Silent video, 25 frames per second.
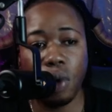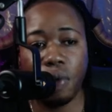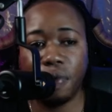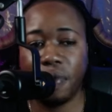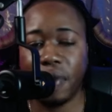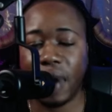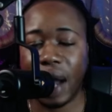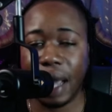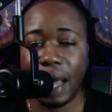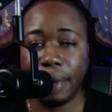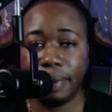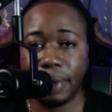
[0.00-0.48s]

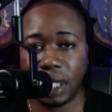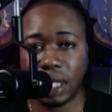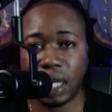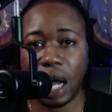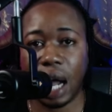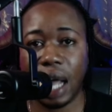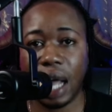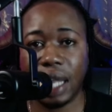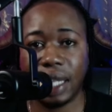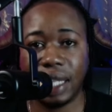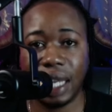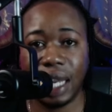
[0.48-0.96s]
Vybz
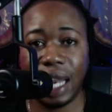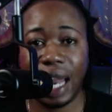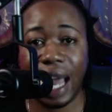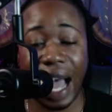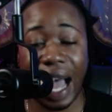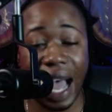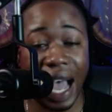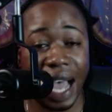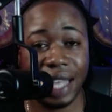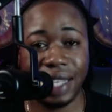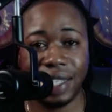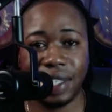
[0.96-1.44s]
Kartel
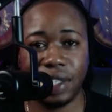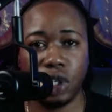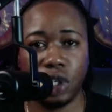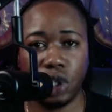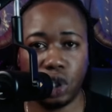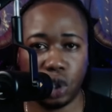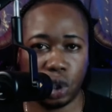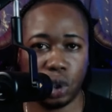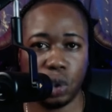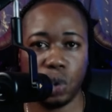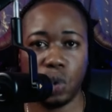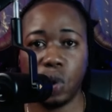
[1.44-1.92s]
as the
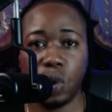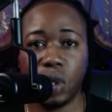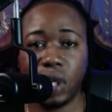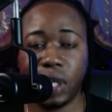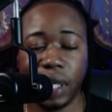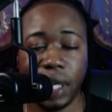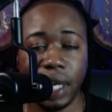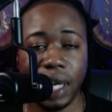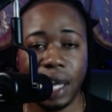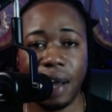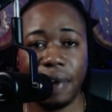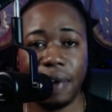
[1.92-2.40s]
true
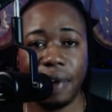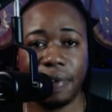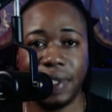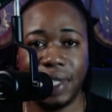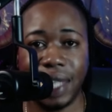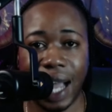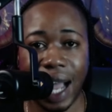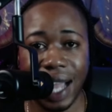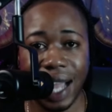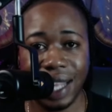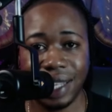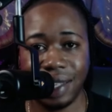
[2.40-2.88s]
king of
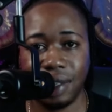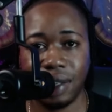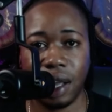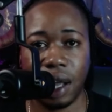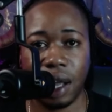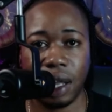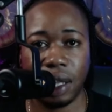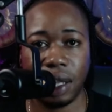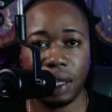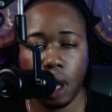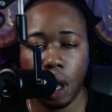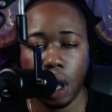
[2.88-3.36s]

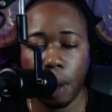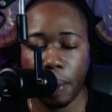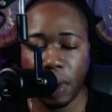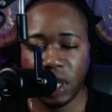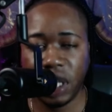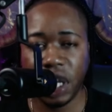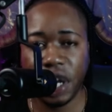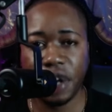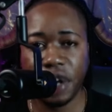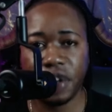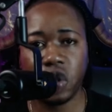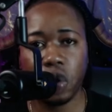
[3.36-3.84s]
dancehall.
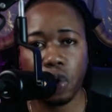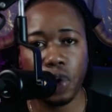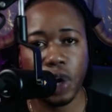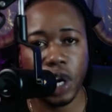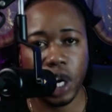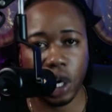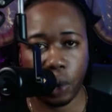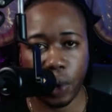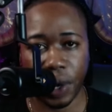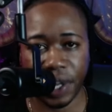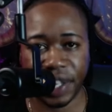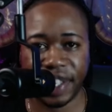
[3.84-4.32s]
But here's a
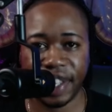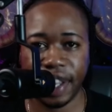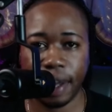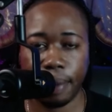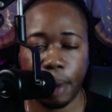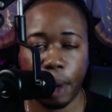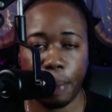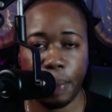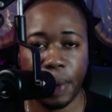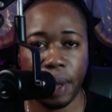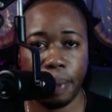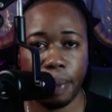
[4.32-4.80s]
real
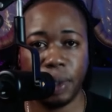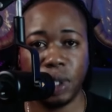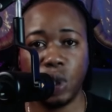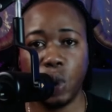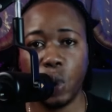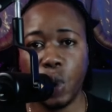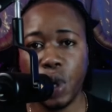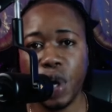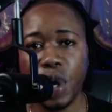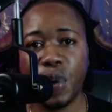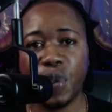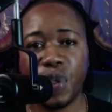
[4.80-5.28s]
question, my people.
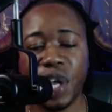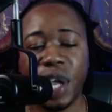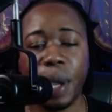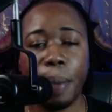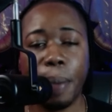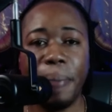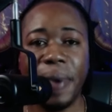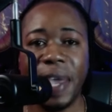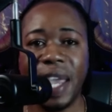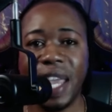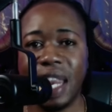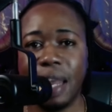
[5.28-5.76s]
Do you
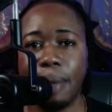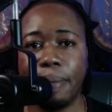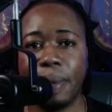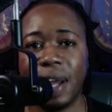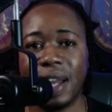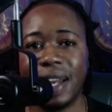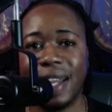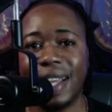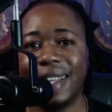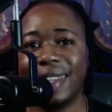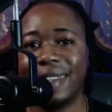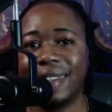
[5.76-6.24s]
think Beenie
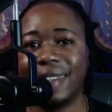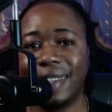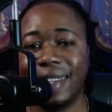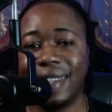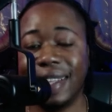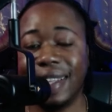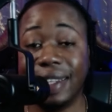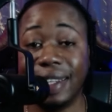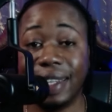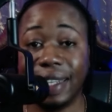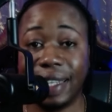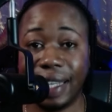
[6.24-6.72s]
Man is
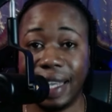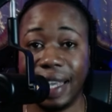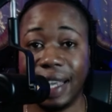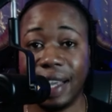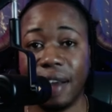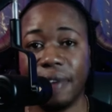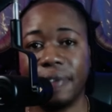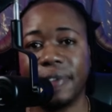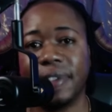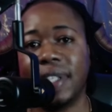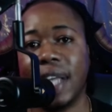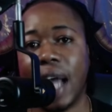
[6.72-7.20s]
still the
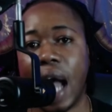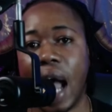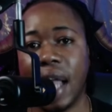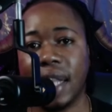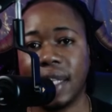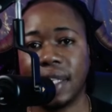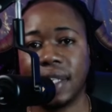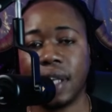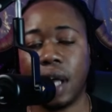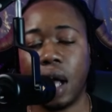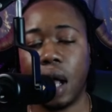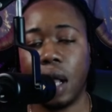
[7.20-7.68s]
king of
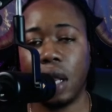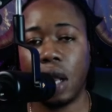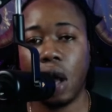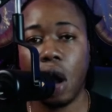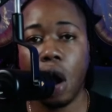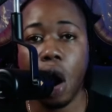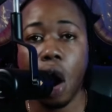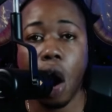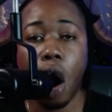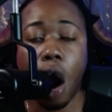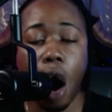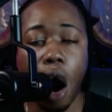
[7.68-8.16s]
dancehall,
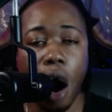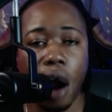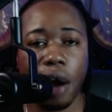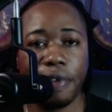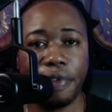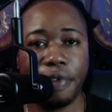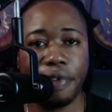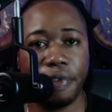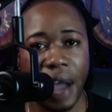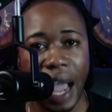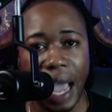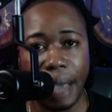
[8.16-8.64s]

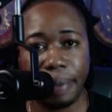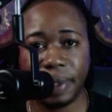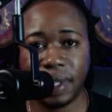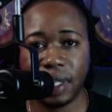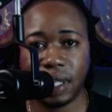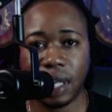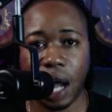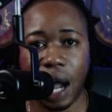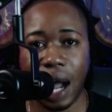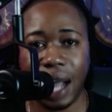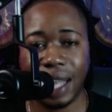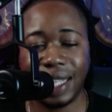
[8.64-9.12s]
or
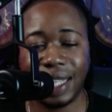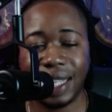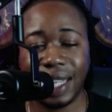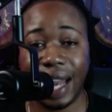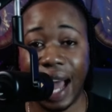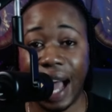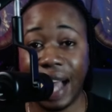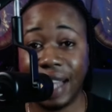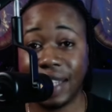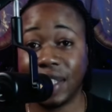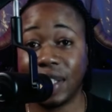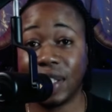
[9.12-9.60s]
Vybz
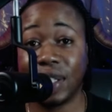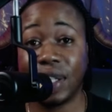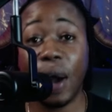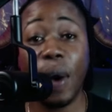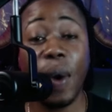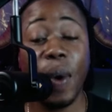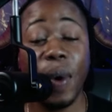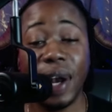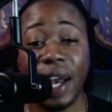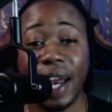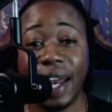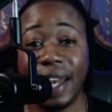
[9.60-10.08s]
Kartel has
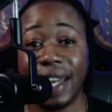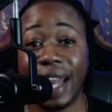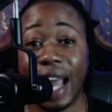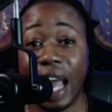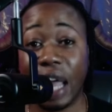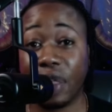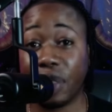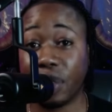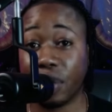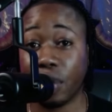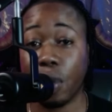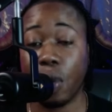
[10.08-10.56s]
stolen
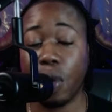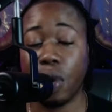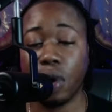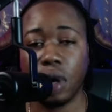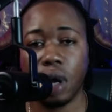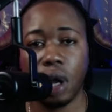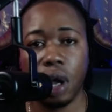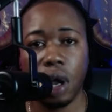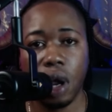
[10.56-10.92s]
that throne